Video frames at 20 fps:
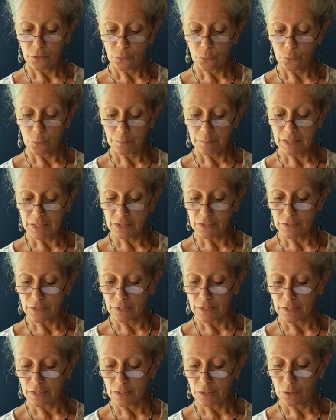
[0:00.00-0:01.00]
Through
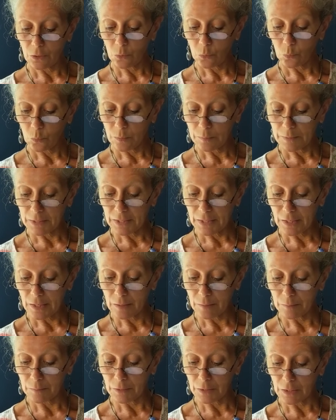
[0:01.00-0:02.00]
mending, we
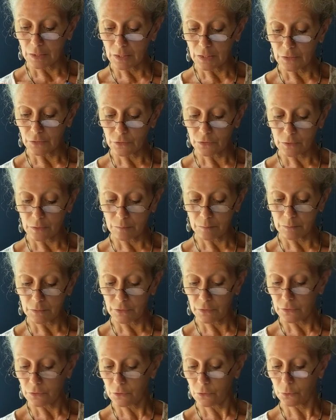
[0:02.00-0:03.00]
become
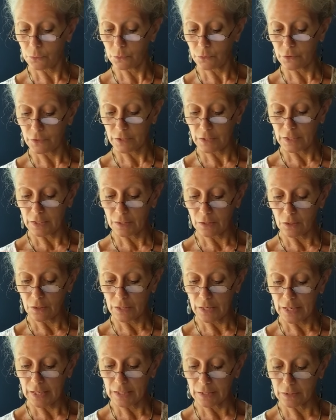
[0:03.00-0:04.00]
accustomed to seeing our
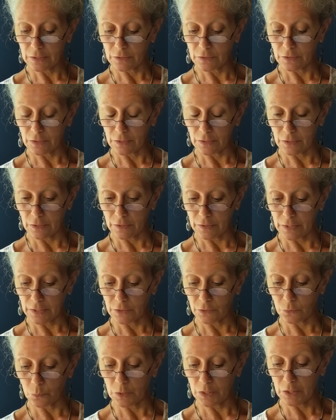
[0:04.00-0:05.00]
hand in the
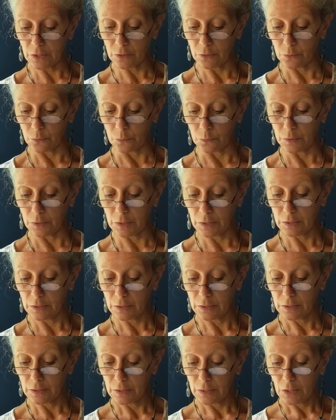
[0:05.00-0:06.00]
things we own.
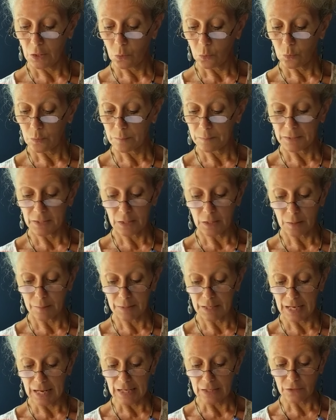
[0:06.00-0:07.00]
We
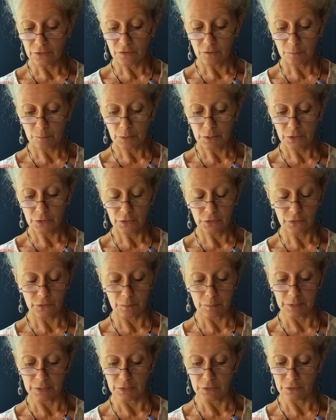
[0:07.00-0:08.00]
become an active
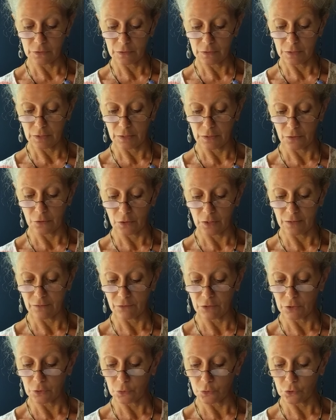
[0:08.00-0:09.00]
participant in their
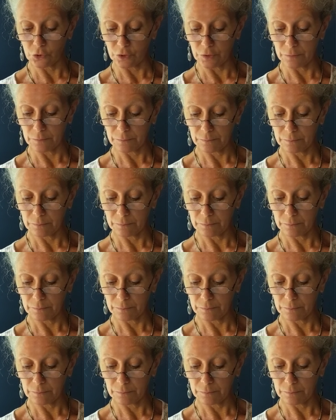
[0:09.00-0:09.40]
evolution.